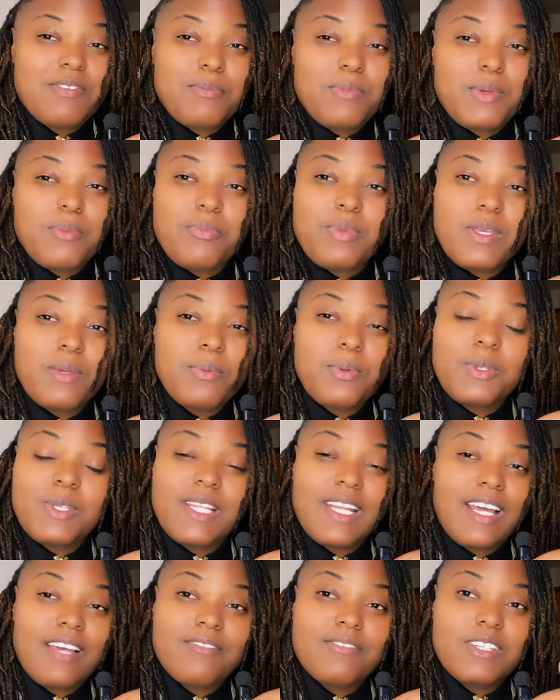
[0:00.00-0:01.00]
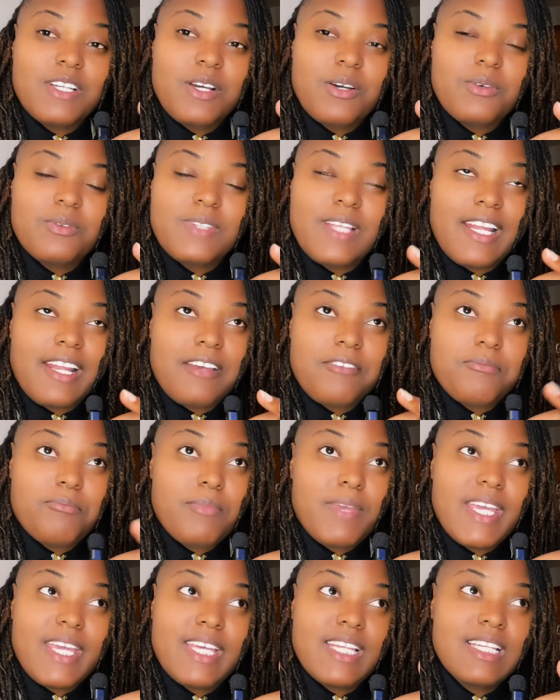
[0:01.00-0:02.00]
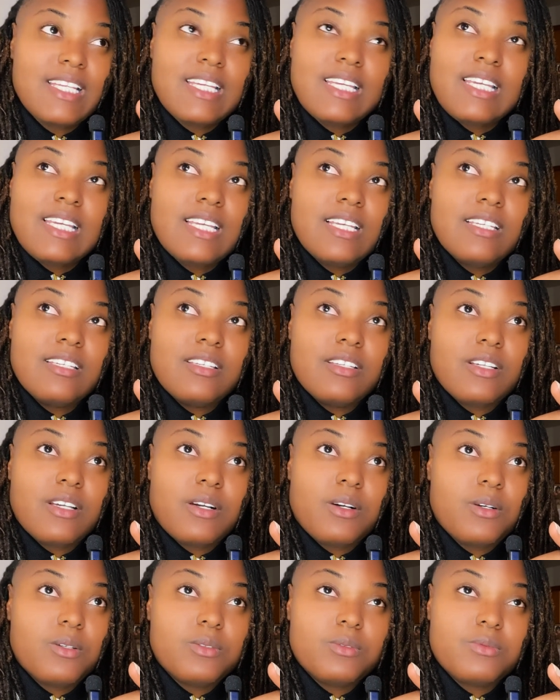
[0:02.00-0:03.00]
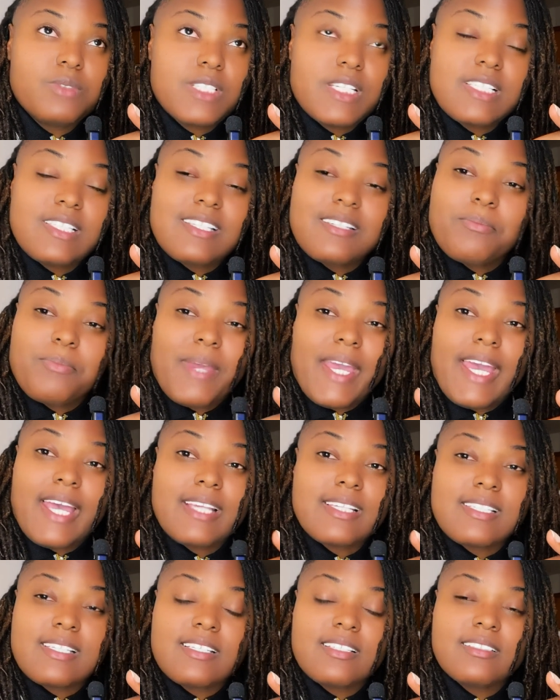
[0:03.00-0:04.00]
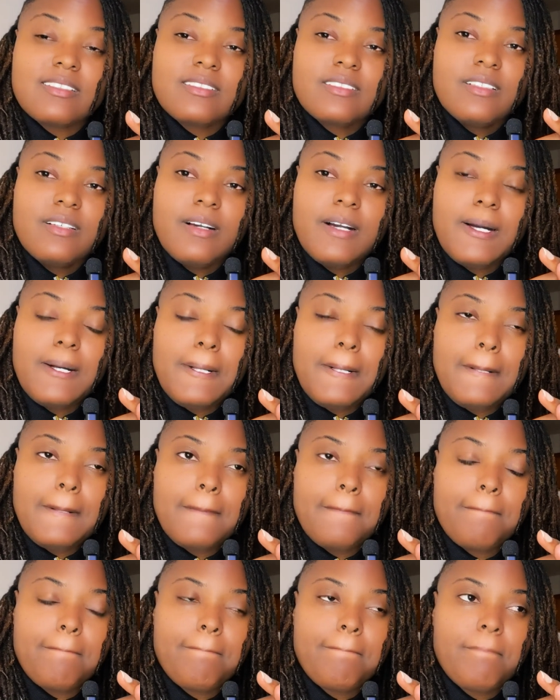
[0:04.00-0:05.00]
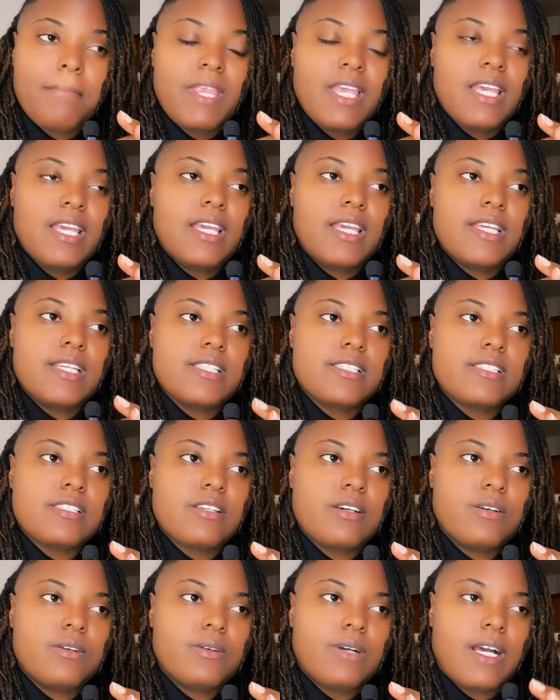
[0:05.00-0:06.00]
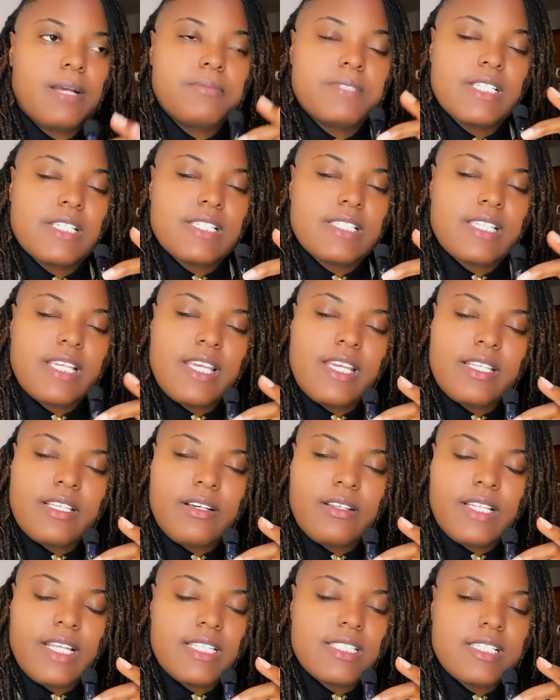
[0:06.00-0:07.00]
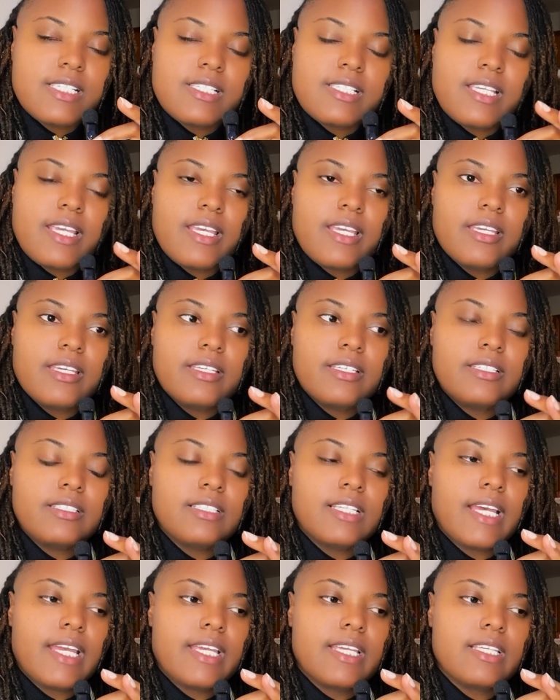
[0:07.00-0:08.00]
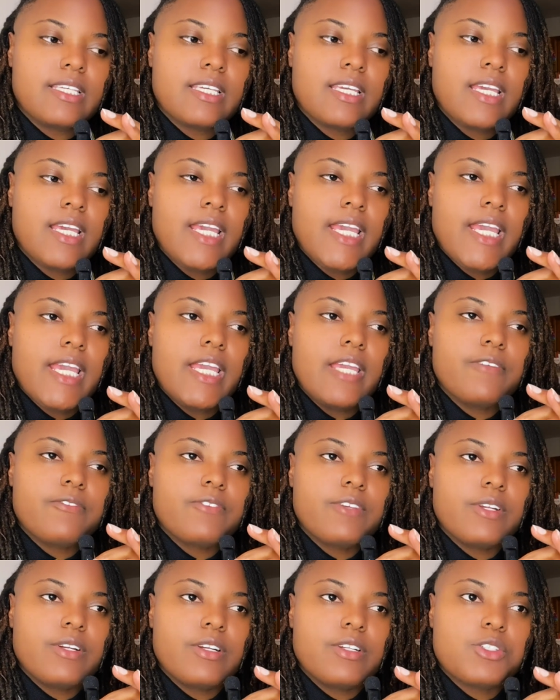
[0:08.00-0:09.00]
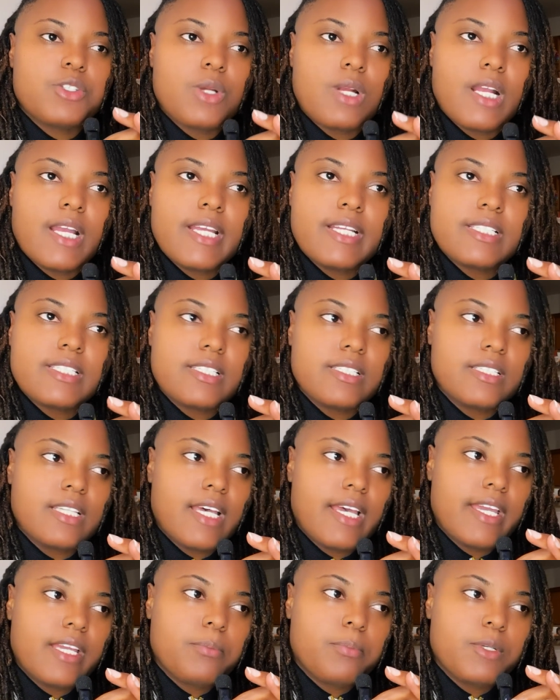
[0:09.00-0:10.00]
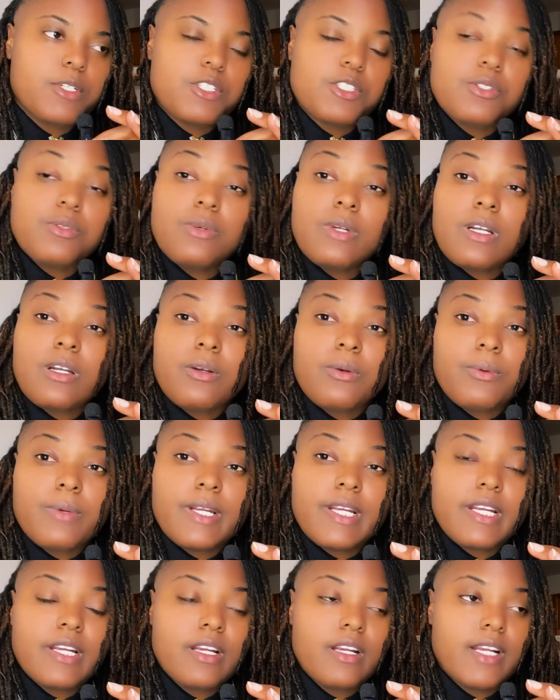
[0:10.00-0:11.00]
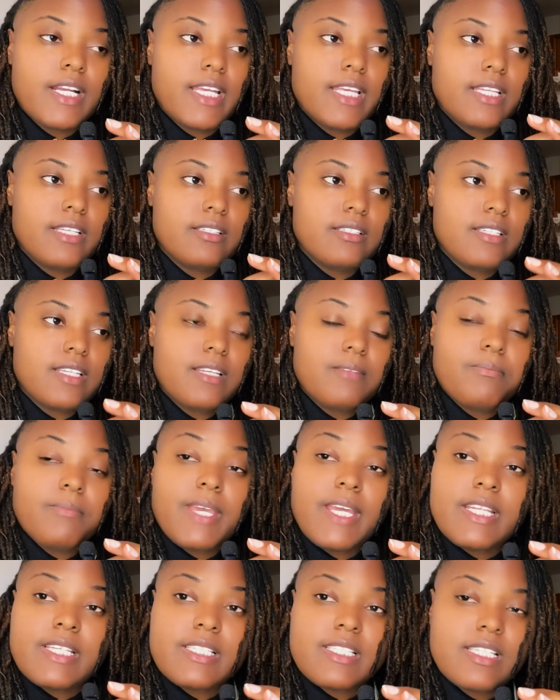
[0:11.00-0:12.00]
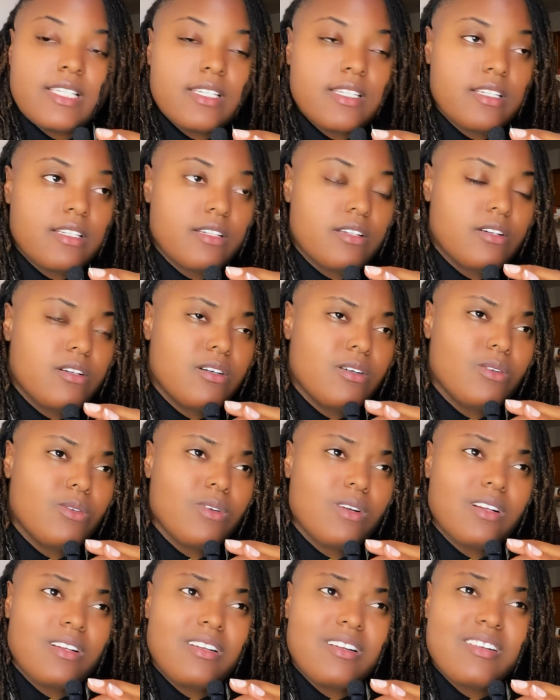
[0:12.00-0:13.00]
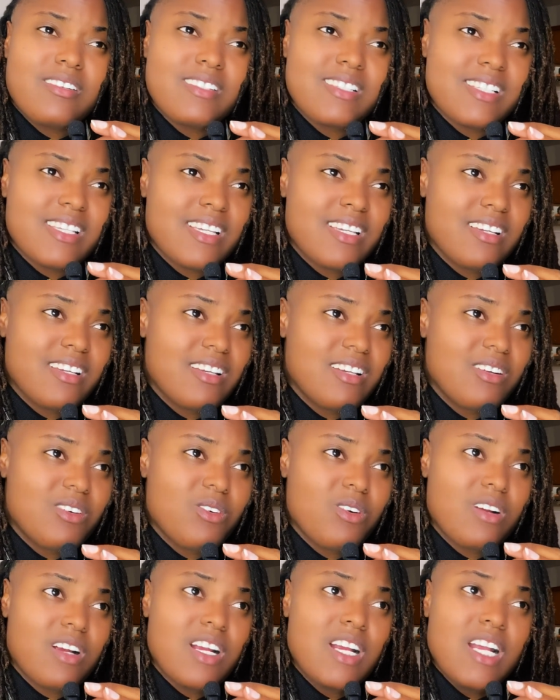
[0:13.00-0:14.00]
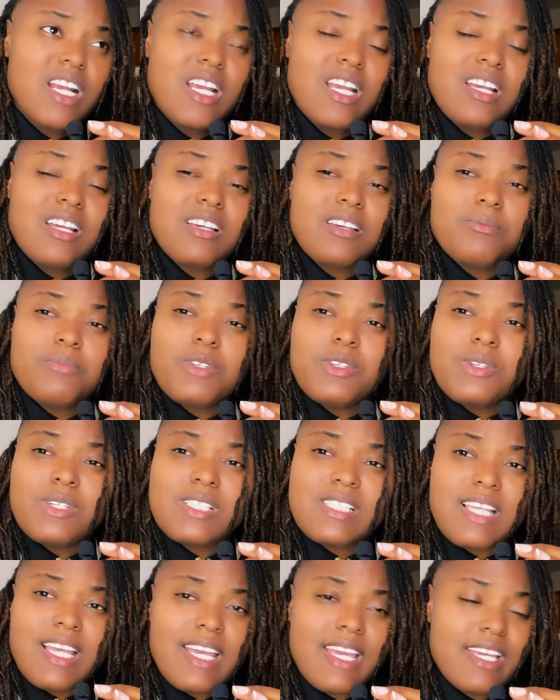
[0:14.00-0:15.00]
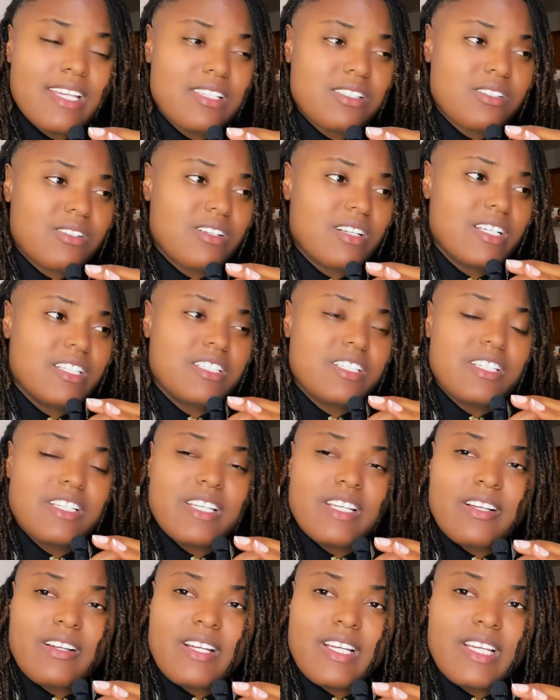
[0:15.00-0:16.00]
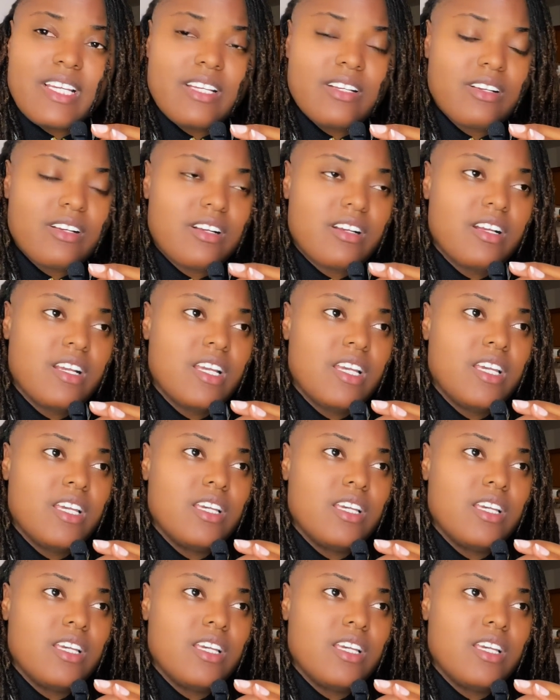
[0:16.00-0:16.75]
even been people that I've met, just in passing. um and so I'm just saying all that to say, like, if you're trying to like pursue a career in medicine or nursing or computer science or engineering, or